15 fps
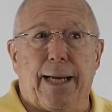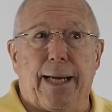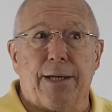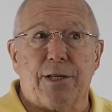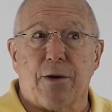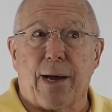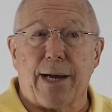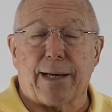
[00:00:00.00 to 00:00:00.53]

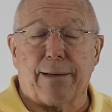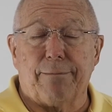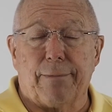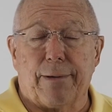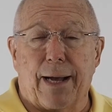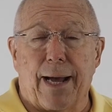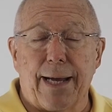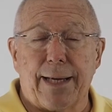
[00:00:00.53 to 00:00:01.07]
And so I
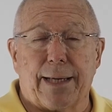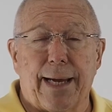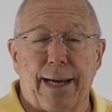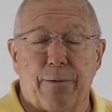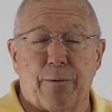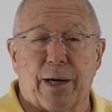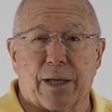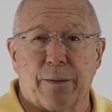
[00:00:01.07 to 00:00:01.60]
I
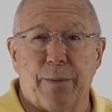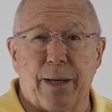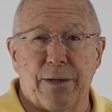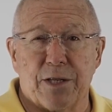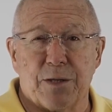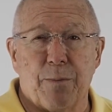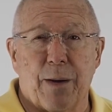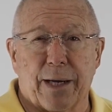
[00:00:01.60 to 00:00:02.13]
can't recommend
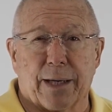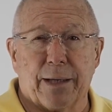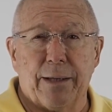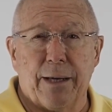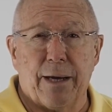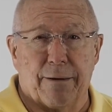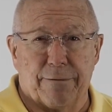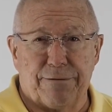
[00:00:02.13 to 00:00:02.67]
this mic
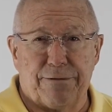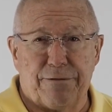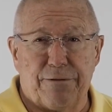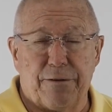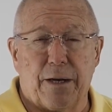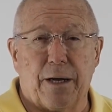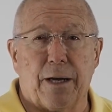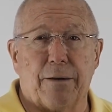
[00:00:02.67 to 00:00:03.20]
enough
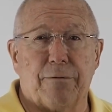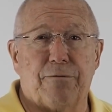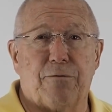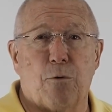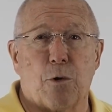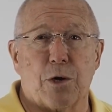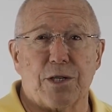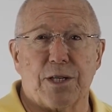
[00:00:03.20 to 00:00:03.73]
uh,
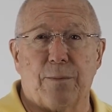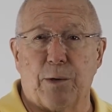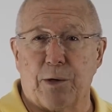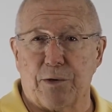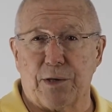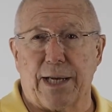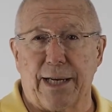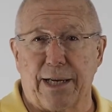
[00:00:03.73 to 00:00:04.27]
for someone
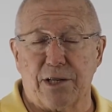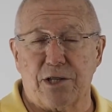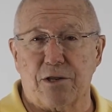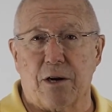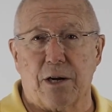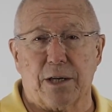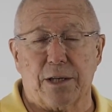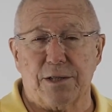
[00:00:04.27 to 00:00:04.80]
who's getting
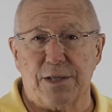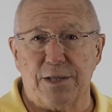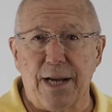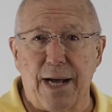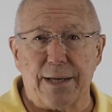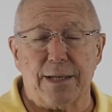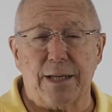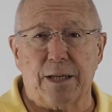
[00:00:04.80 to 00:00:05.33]
started because it's
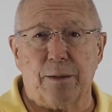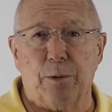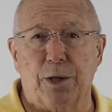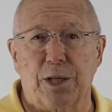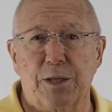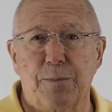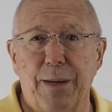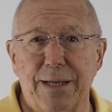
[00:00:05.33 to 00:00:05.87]
not terribly
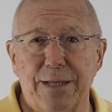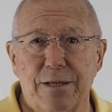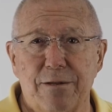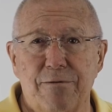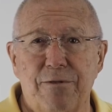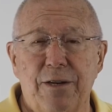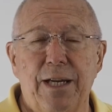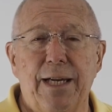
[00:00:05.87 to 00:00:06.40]

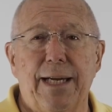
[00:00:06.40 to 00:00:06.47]
expensive